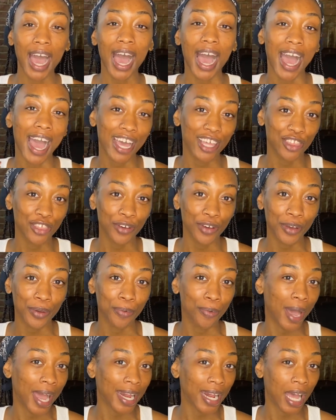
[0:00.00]
I thought,
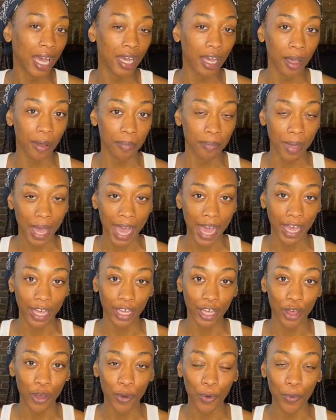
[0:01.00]
why not come
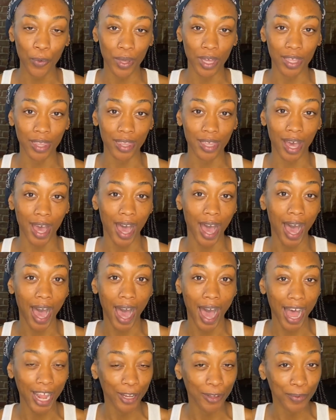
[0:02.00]
back with a
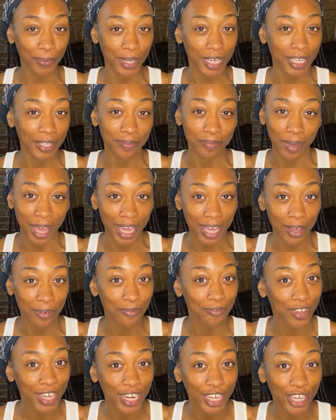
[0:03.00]
Halloween makeup
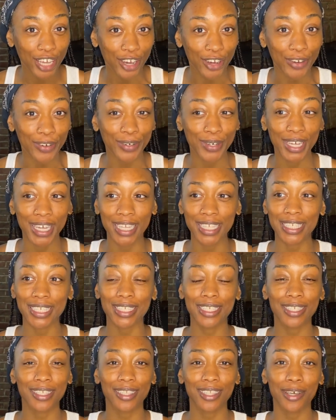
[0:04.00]
video? It's
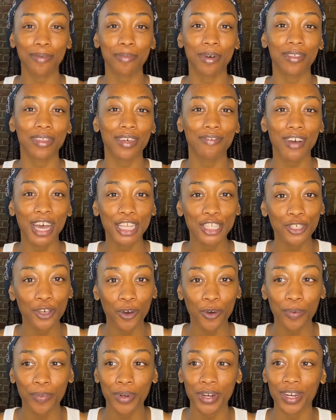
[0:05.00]
the month of
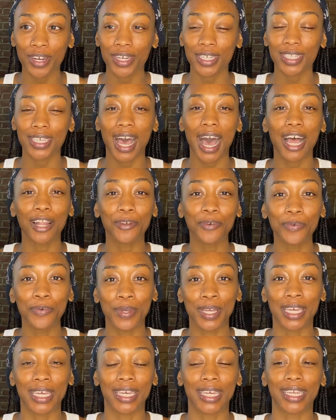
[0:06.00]
October, it's
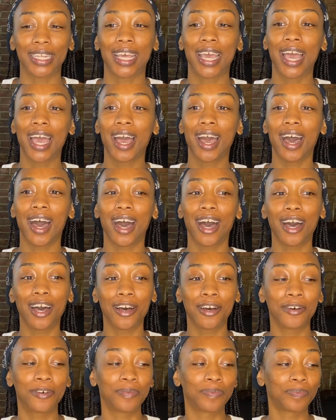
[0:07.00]
Halloween.
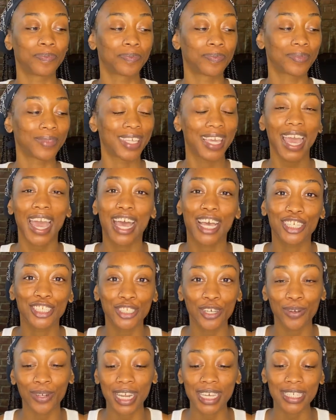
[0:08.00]

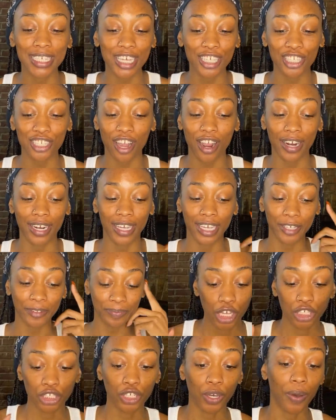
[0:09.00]
So let's get started.
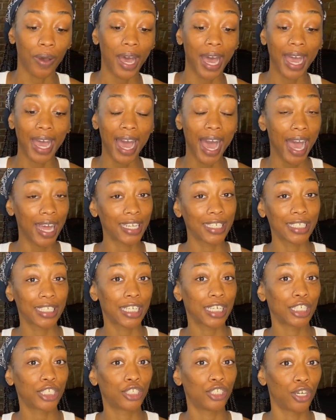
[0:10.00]
So I
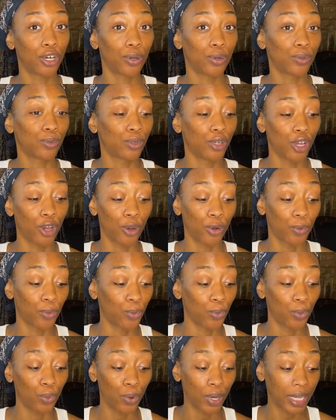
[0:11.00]
honestly don't know
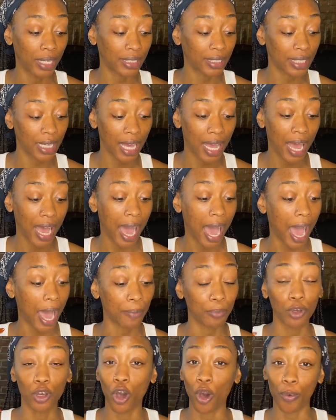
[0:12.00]
what
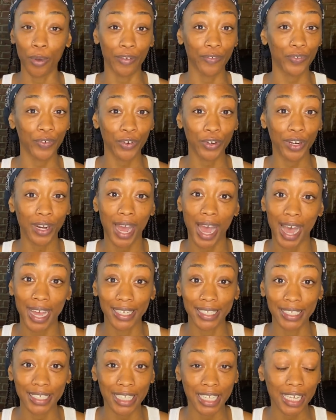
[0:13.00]
I'm going for.
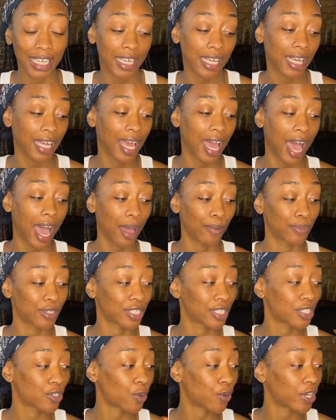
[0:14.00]
Honestly, I'm
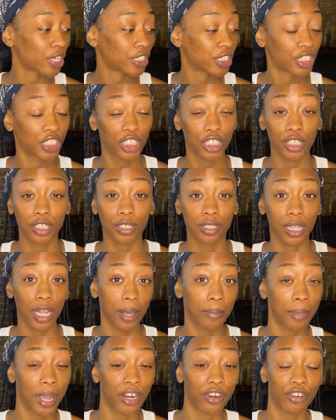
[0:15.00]
just going to
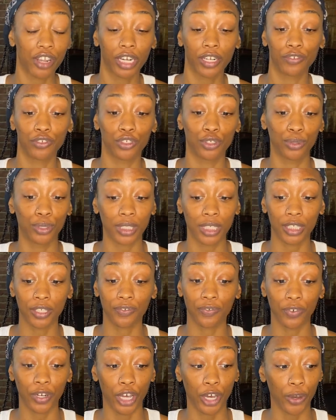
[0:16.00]
let my creative juices
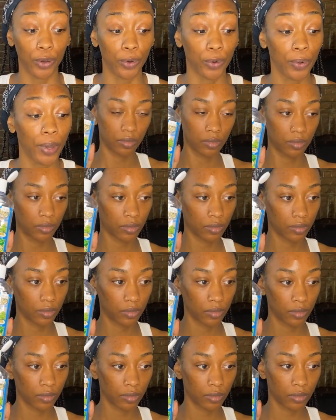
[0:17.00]
flow.
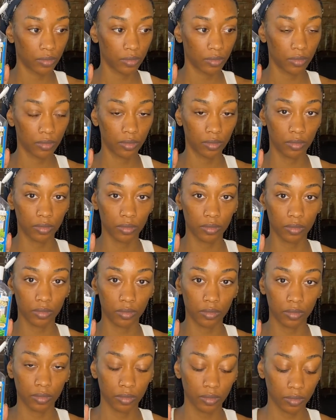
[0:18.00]
So I'm gonna start
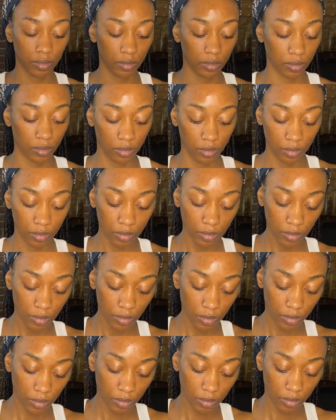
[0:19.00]
by cleansing my skin with
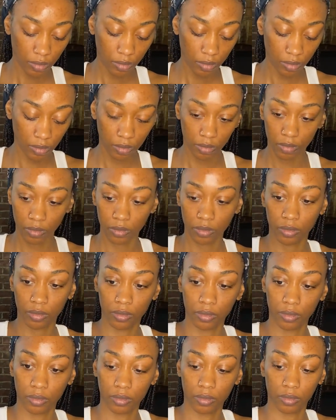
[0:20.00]
this witch
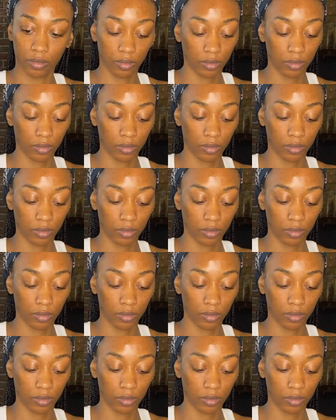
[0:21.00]
hazel.